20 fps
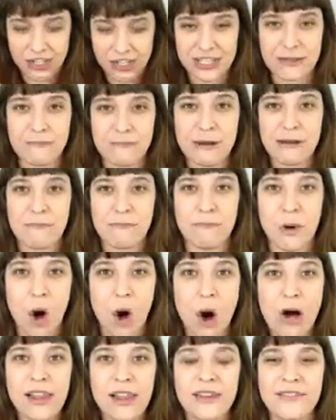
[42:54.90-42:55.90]
she's a big
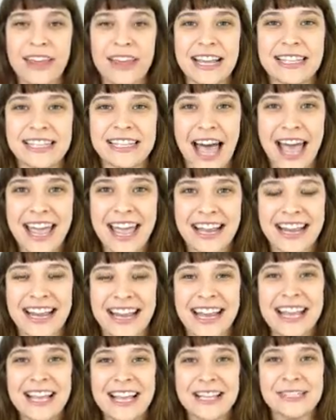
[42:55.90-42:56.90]
ball of
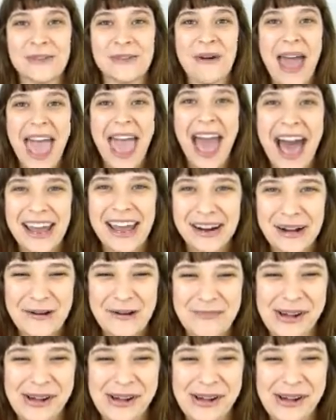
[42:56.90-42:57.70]
anxiety. So Adam